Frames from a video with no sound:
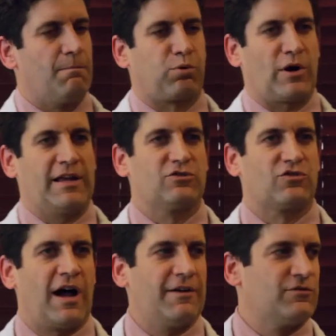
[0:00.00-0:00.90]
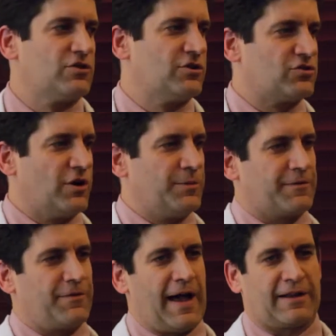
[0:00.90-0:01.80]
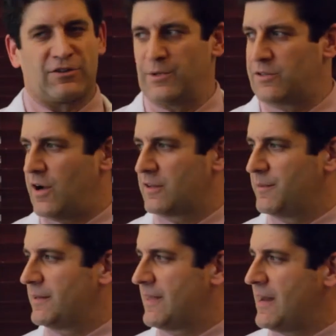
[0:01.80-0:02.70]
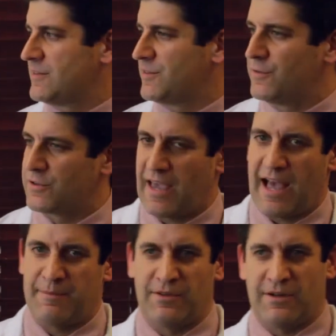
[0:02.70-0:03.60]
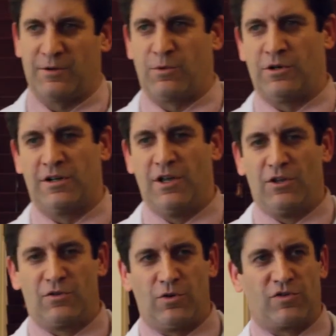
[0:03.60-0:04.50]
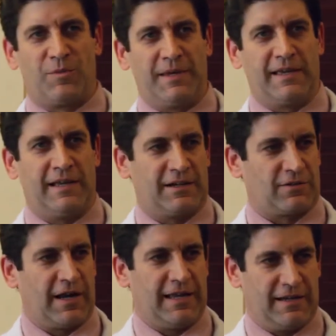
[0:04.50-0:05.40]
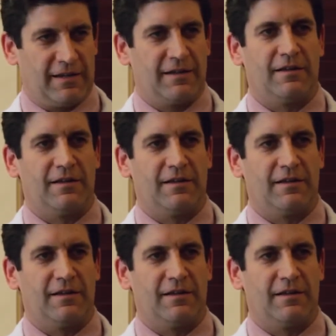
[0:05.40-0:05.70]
Brain-derived neurotrophic factor. We talked about that as a vocabulary word towards the beginning, right?